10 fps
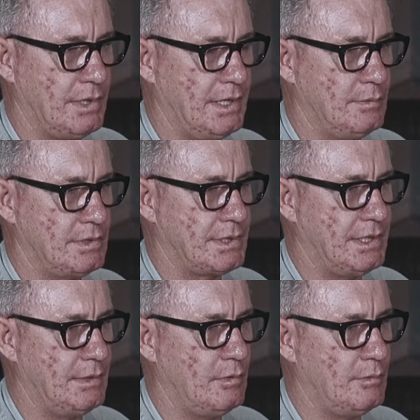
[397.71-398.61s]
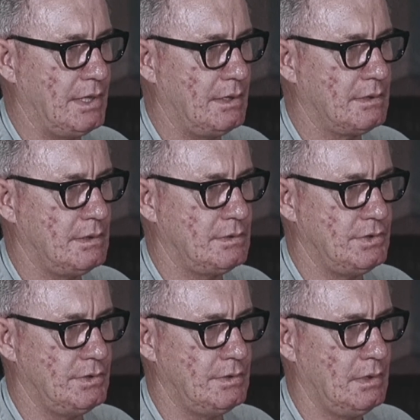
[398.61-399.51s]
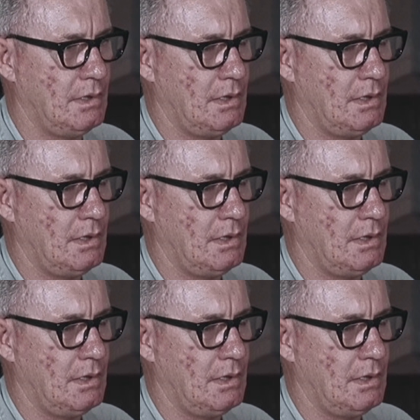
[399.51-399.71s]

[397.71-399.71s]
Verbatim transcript: pay them the same amount that you